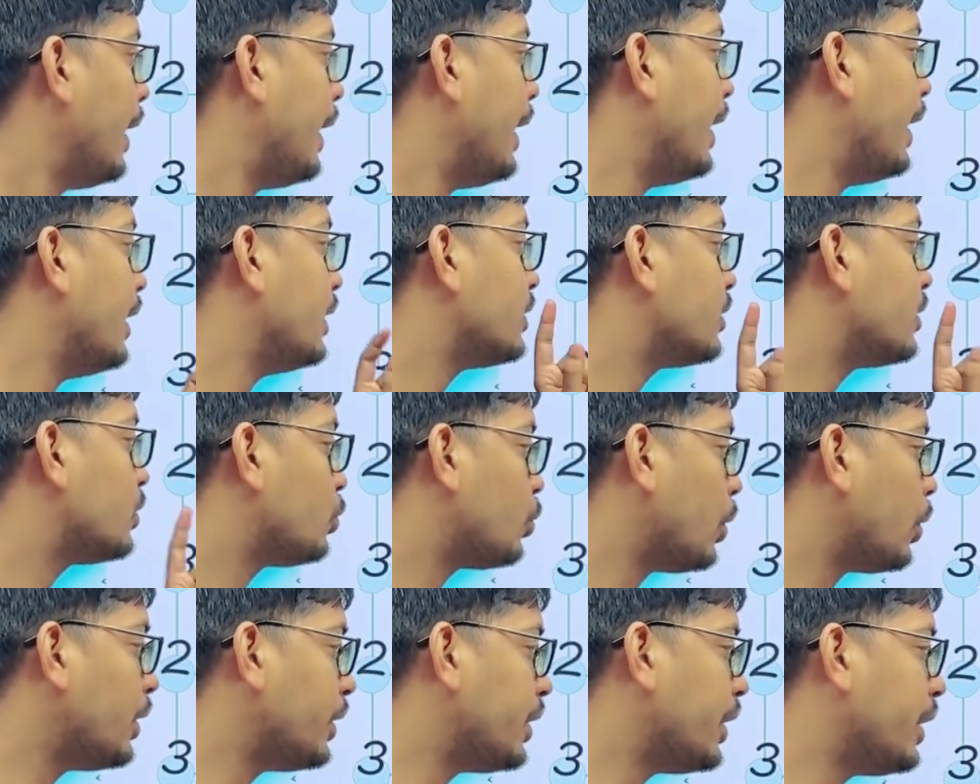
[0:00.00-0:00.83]
and in
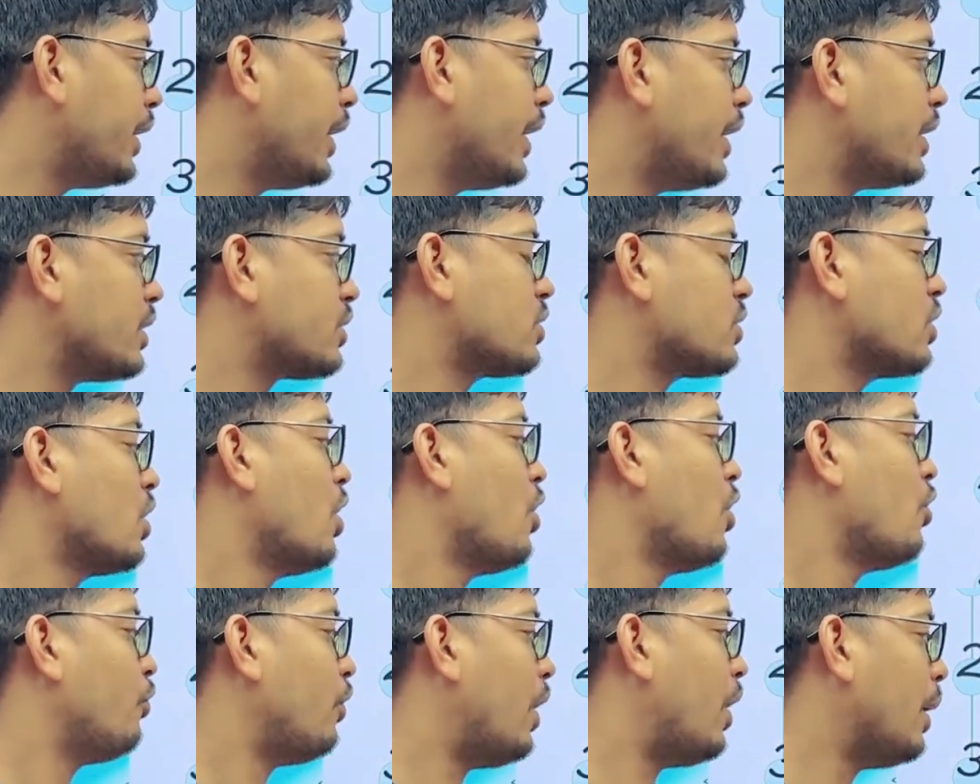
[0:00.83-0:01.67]
20 days
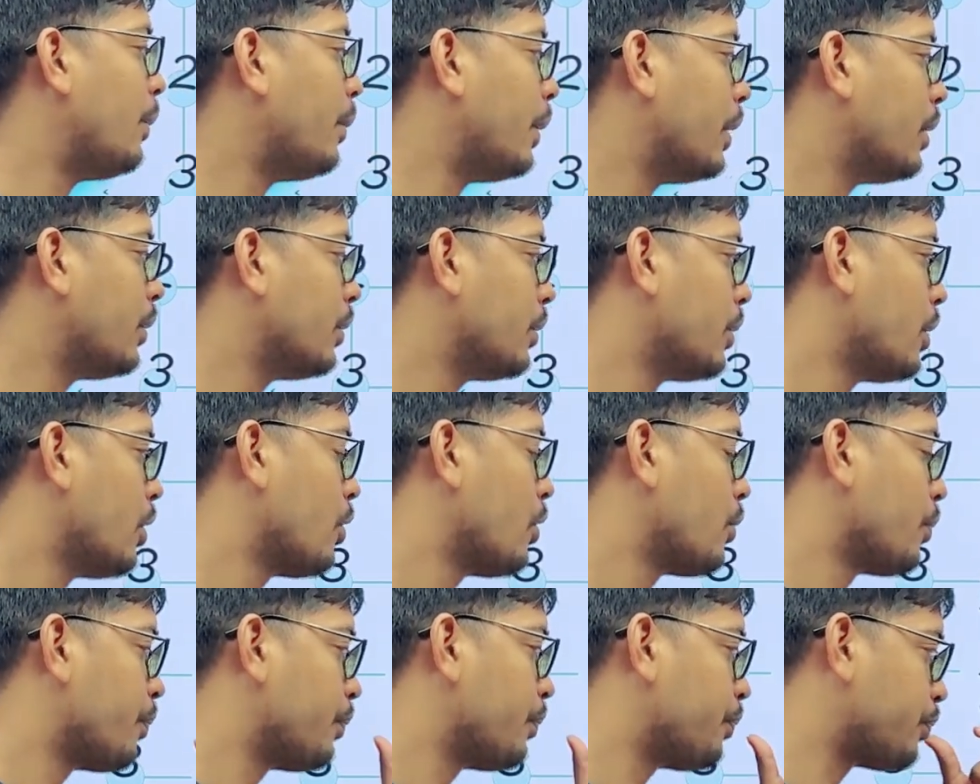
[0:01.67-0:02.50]

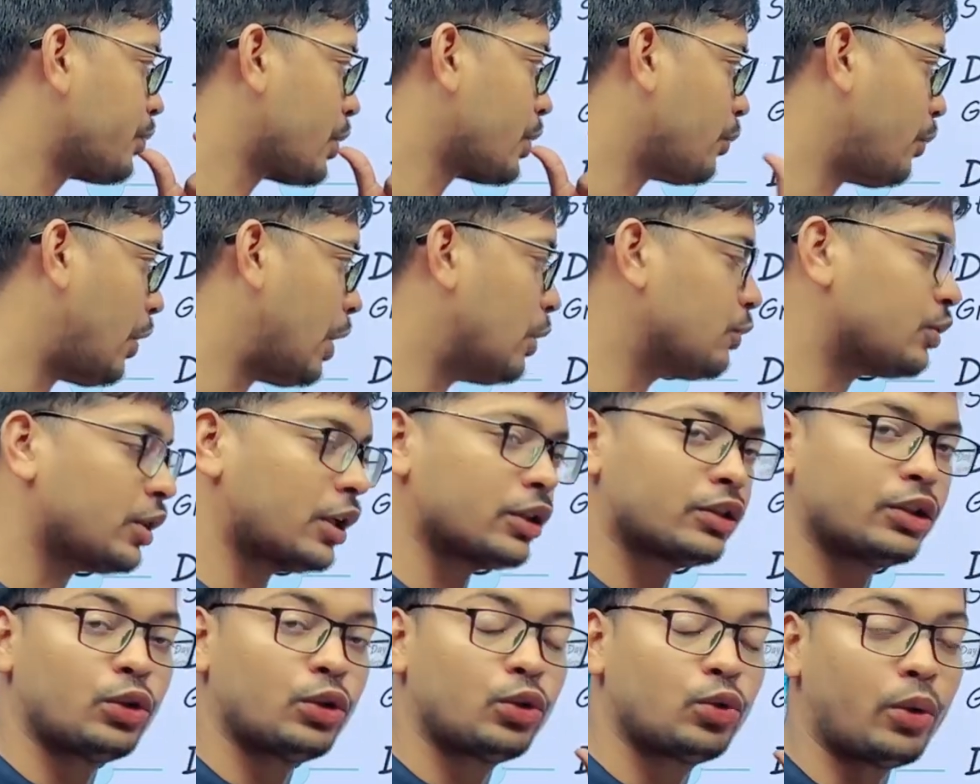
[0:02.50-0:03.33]

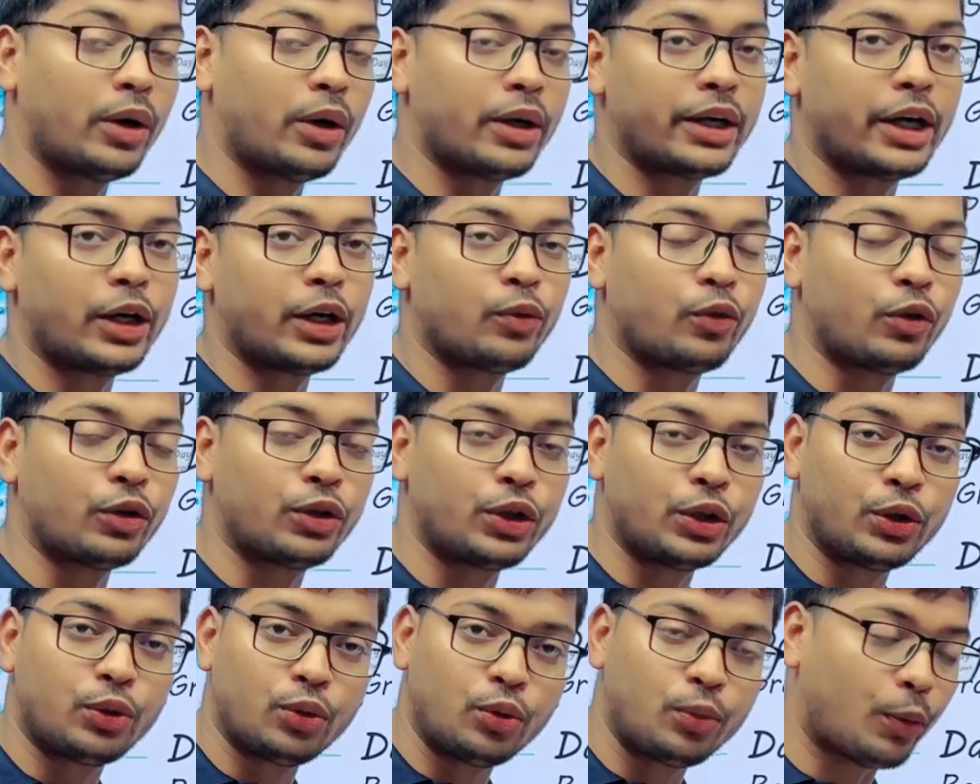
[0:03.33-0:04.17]

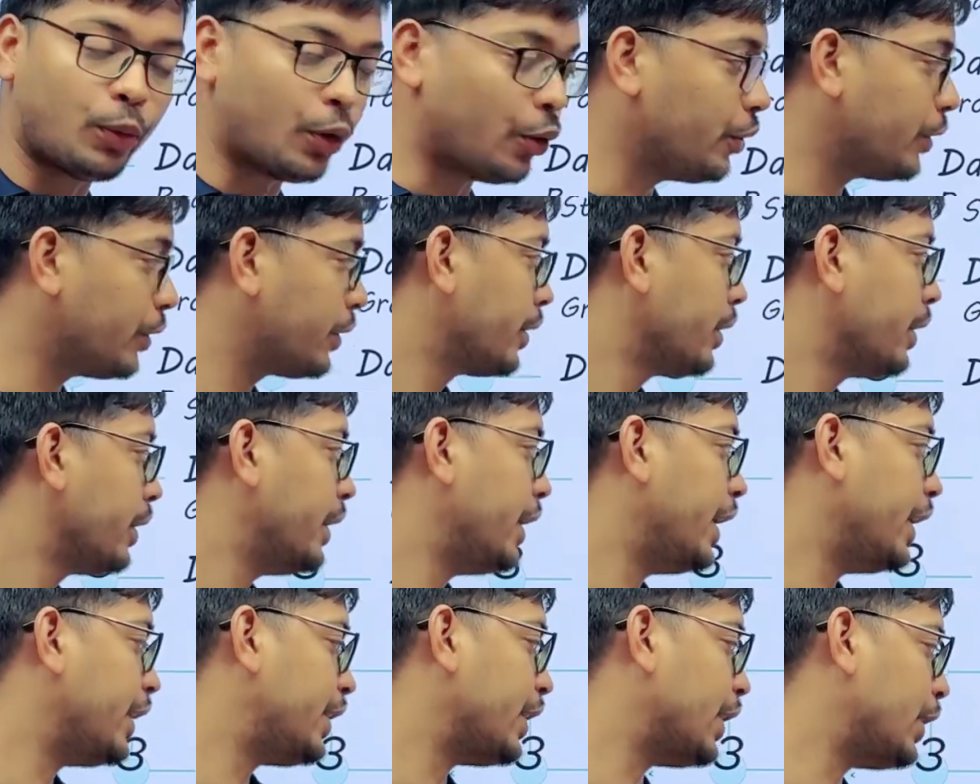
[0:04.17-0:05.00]

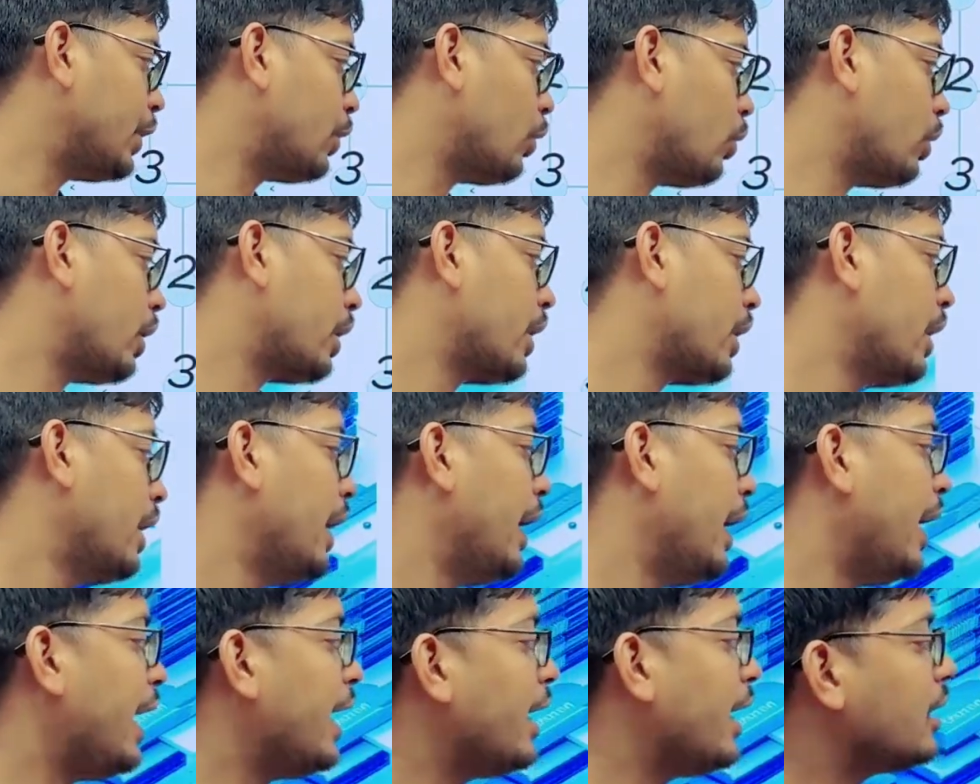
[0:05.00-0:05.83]
5,242.88,
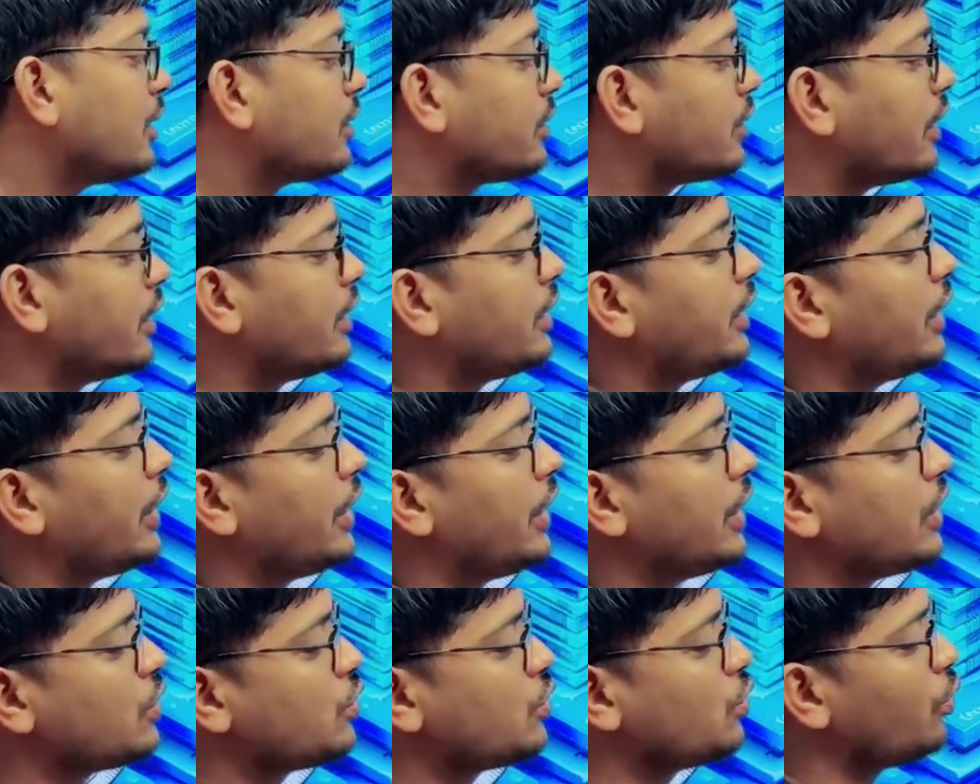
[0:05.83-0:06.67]
and in 30
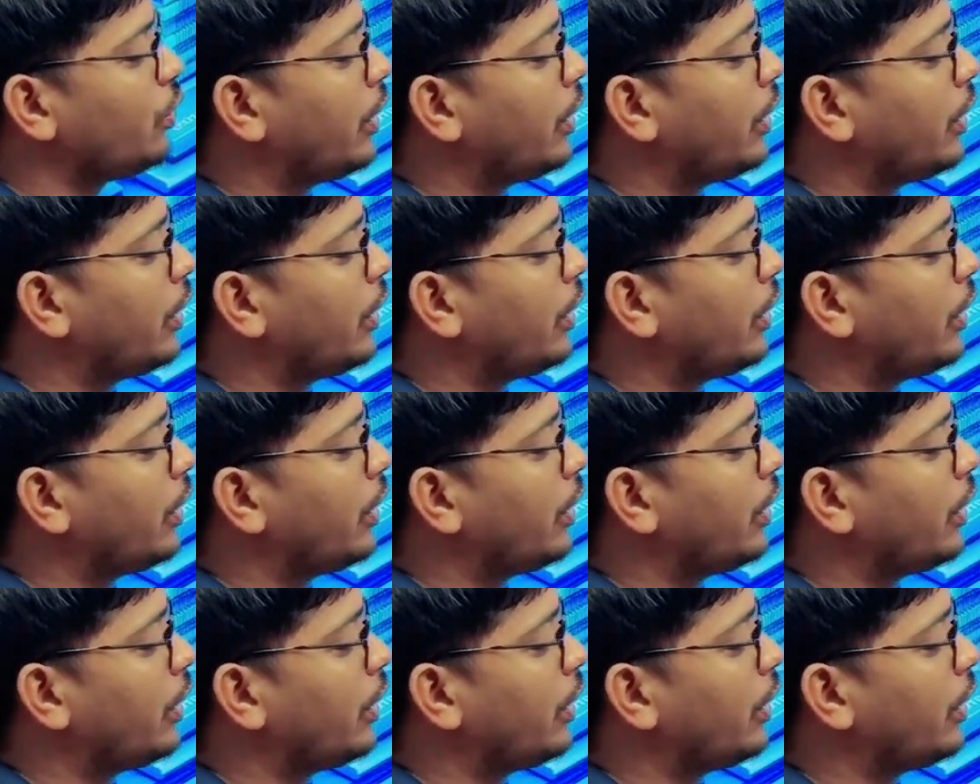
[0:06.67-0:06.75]
days you